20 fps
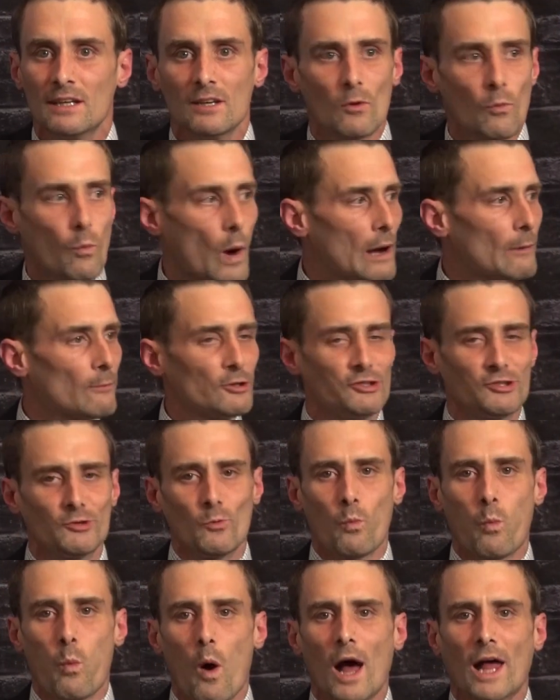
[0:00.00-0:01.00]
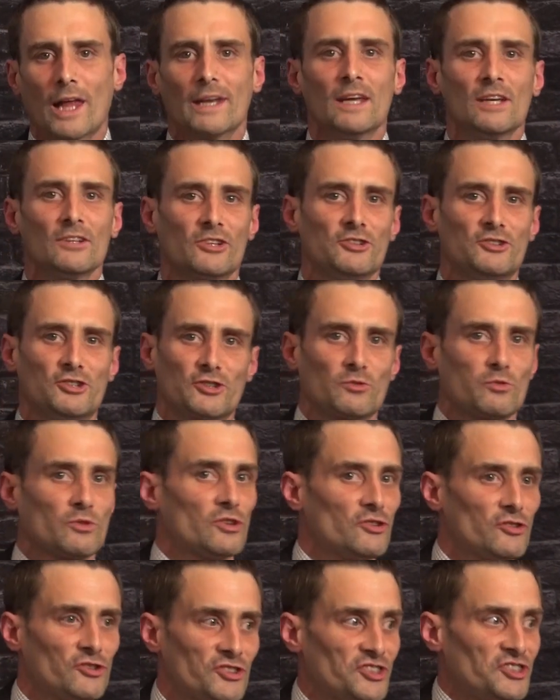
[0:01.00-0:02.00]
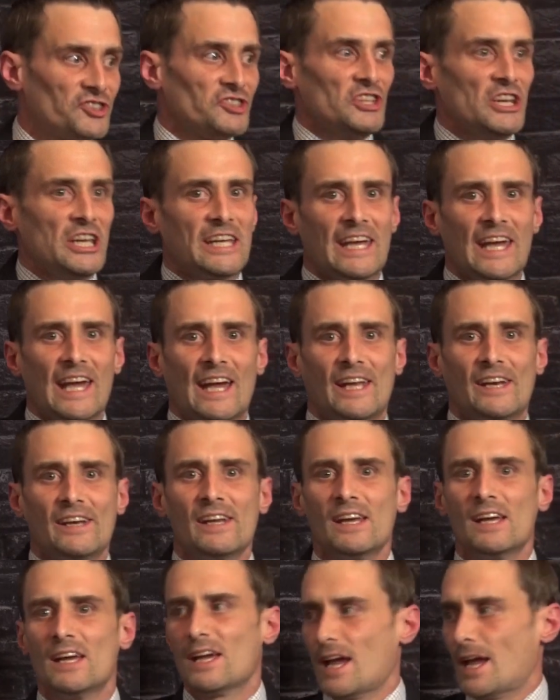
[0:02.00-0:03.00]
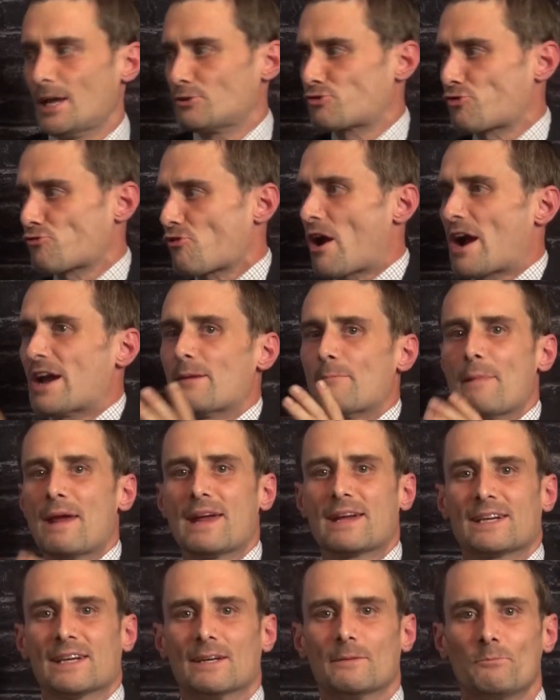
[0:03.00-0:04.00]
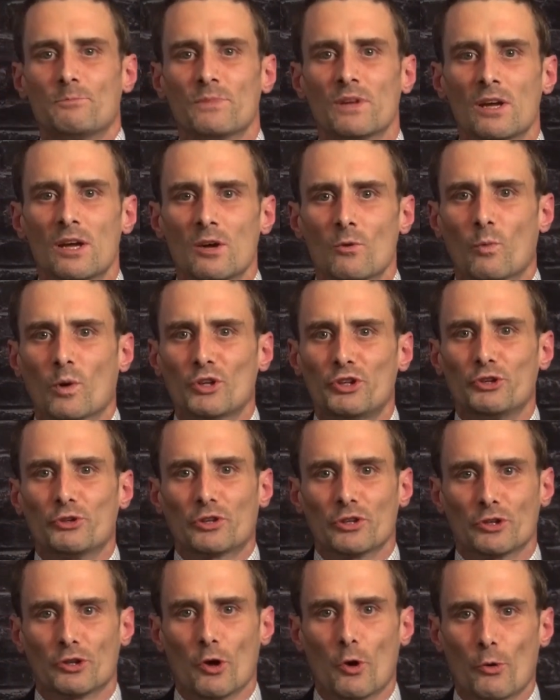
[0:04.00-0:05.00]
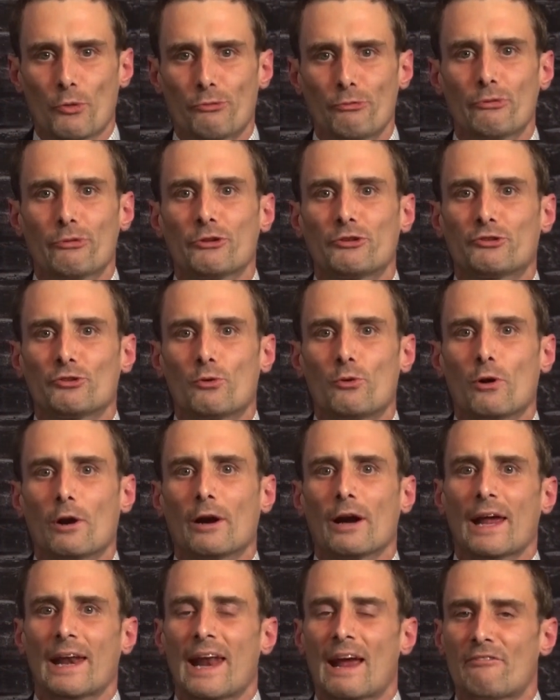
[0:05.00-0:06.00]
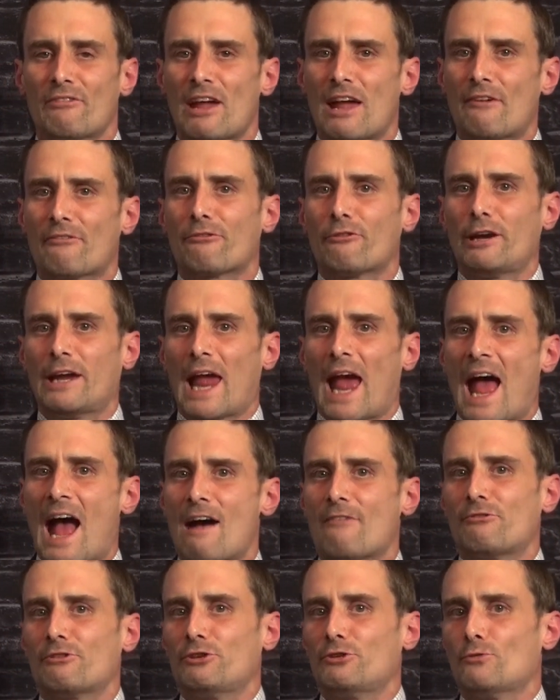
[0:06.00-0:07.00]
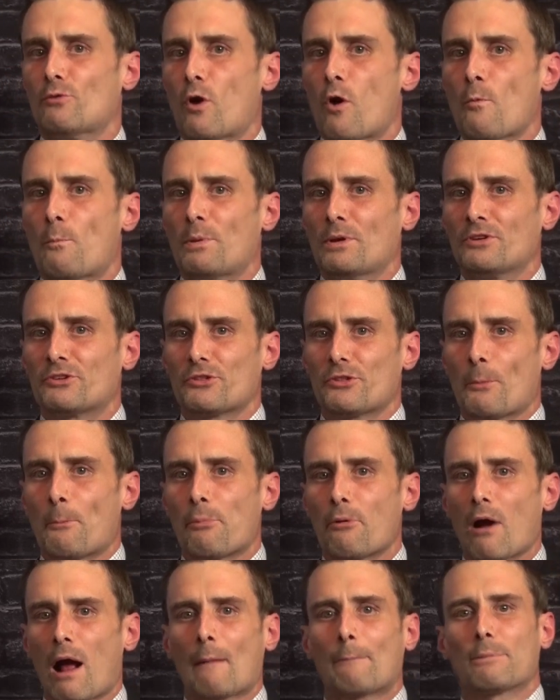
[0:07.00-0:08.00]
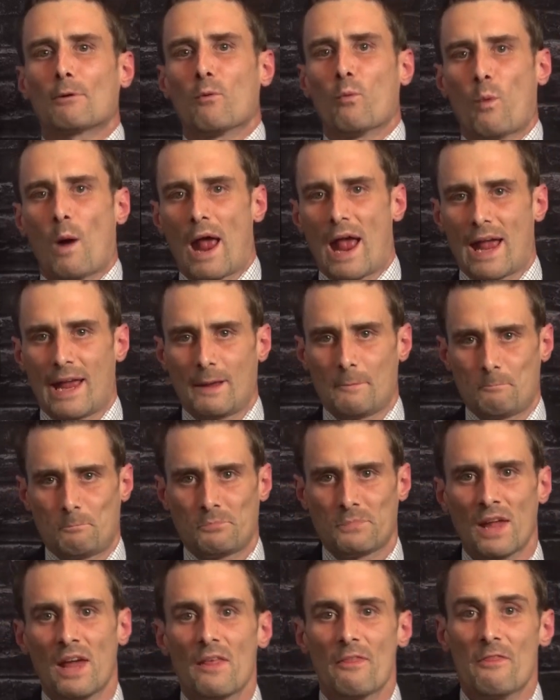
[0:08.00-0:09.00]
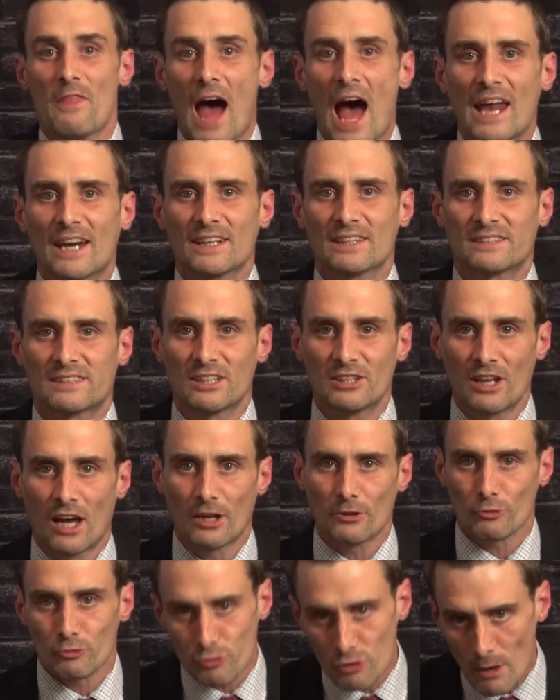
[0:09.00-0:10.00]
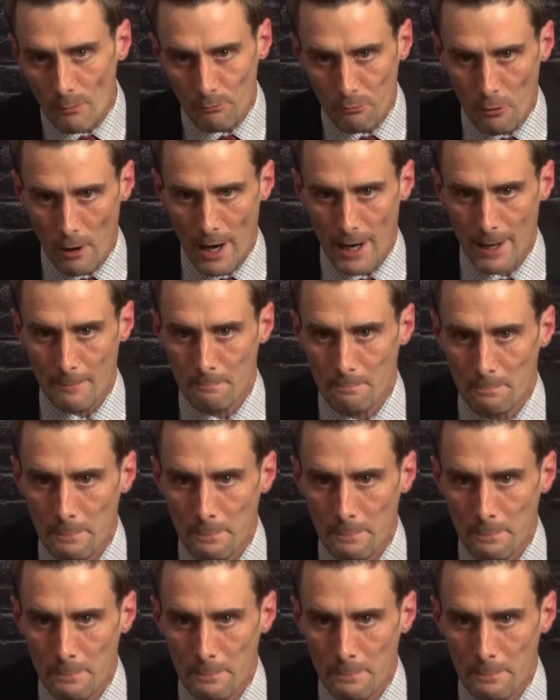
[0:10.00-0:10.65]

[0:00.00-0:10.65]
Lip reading: Why would you want to just sneak in and try to make it when you can go through the door and have every avenue opened the proper way? That is the Donald Trump way.